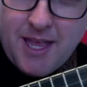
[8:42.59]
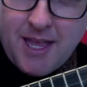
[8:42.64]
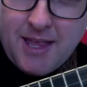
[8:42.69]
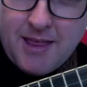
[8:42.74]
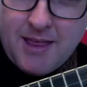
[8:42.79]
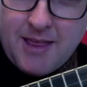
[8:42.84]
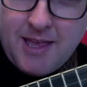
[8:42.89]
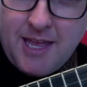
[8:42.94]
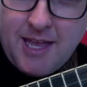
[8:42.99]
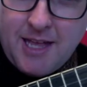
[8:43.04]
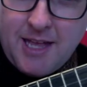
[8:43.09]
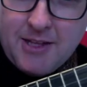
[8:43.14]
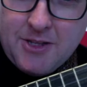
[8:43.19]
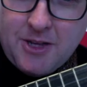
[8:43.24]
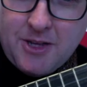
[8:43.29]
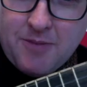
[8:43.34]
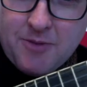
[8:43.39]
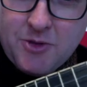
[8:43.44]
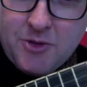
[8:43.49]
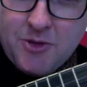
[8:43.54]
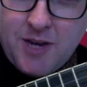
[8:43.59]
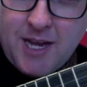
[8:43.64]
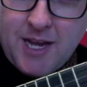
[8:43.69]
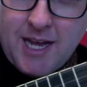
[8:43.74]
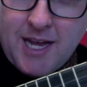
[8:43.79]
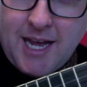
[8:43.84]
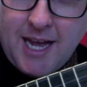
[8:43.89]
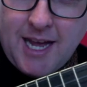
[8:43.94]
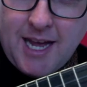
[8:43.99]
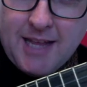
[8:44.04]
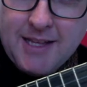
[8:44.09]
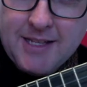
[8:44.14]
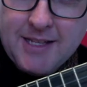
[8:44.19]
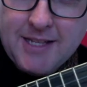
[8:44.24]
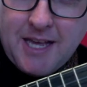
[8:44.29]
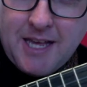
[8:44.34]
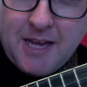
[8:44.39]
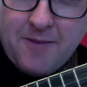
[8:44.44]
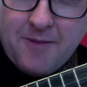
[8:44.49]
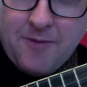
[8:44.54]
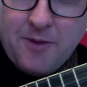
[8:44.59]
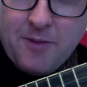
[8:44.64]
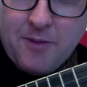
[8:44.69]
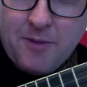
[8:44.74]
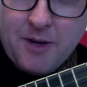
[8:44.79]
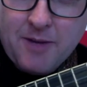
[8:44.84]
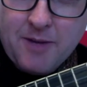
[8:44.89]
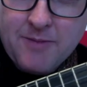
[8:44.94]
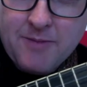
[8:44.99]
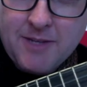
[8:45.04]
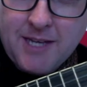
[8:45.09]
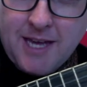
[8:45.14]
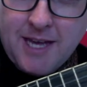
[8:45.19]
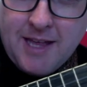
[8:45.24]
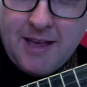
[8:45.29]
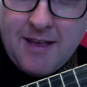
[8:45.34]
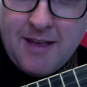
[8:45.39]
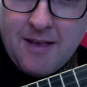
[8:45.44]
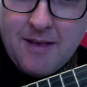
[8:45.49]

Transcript: The top string and the second from the bottom together,